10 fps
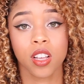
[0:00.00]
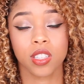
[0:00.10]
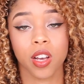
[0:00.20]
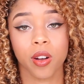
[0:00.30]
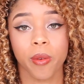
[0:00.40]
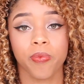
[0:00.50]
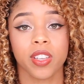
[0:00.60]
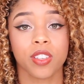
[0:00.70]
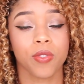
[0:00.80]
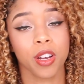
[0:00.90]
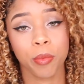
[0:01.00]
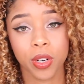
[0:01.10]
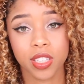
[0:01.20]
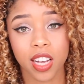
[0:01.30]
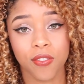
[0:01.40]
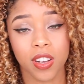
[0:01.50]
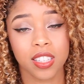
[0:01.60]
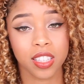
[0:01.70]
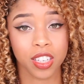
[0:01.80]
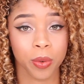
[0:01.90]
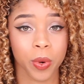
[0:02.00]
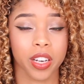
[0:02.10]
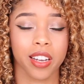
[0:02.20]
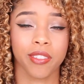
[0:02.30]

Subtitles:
So it's very important to have volunteer work.